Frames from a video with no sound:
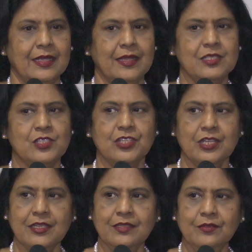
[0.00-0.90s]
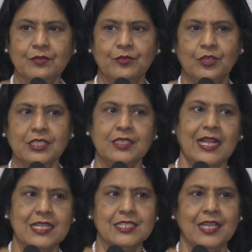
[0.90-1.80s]
His children, for the
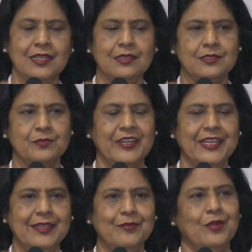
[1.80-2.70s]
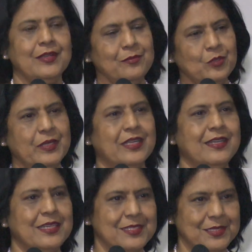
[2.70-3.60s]
grandchild's wedding, want them to make a
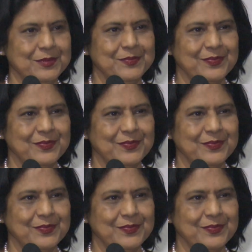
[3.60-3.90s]
denture.